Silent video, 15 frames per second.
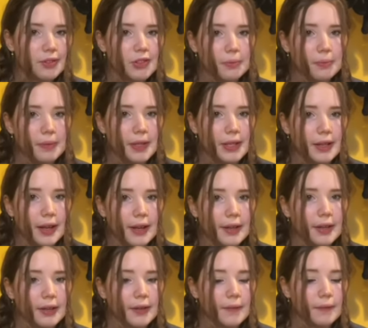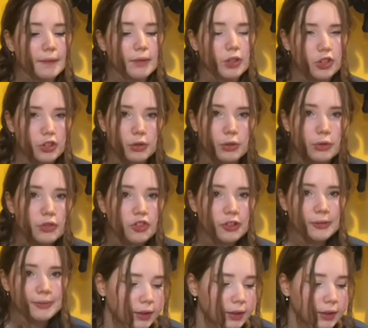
to be like huge.